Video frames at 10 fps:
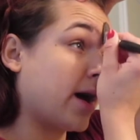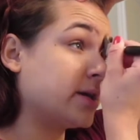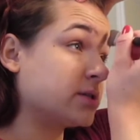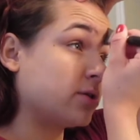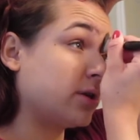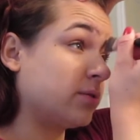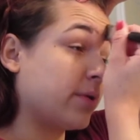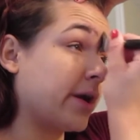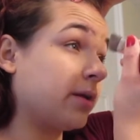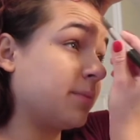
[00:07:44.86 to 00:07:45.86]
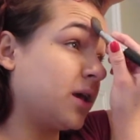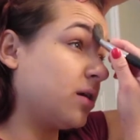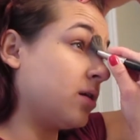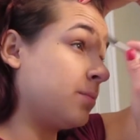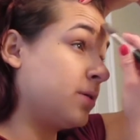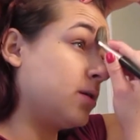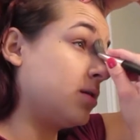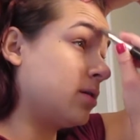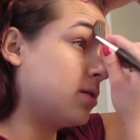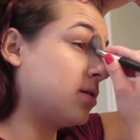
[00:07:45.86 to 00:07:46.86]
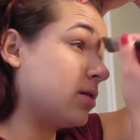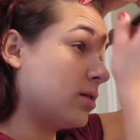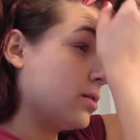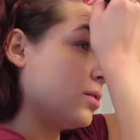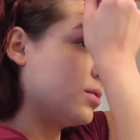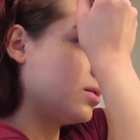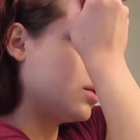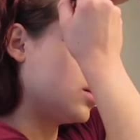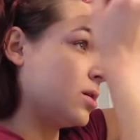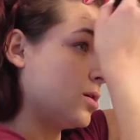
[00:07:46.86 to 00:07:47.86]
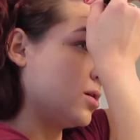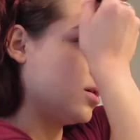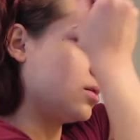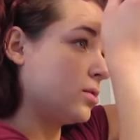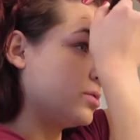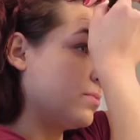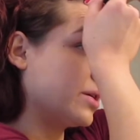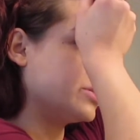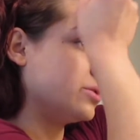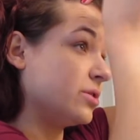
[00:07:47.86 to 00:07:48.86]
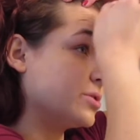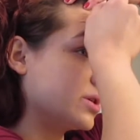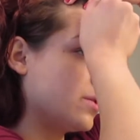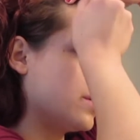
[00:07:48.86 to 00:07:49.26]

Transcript: I started wearing makeup uh, about two years ago.